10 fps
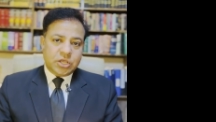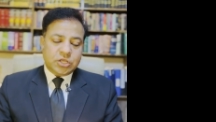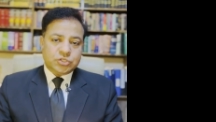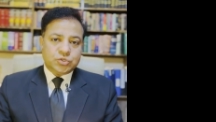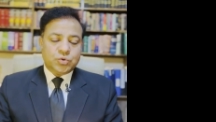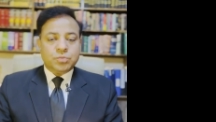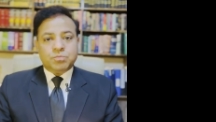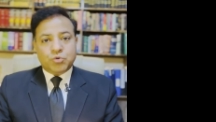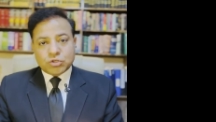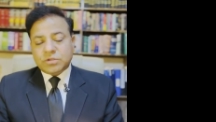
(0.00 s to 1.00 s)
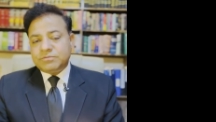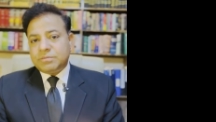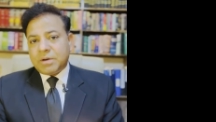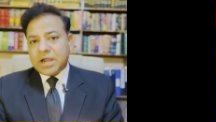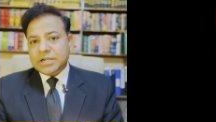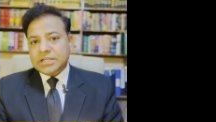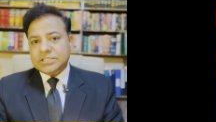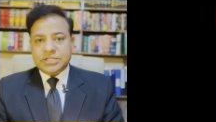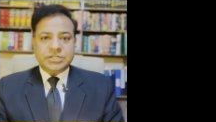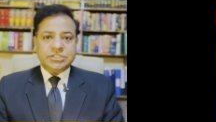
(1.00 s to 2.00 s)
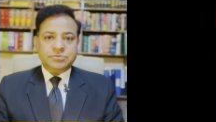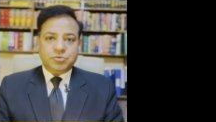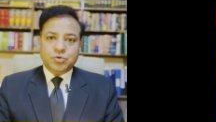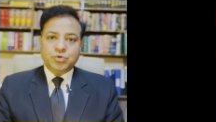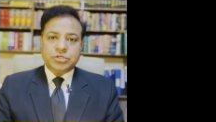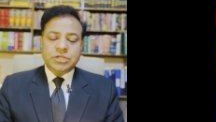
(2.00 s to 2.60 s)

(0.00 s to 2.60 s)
So both of the parties in dispute,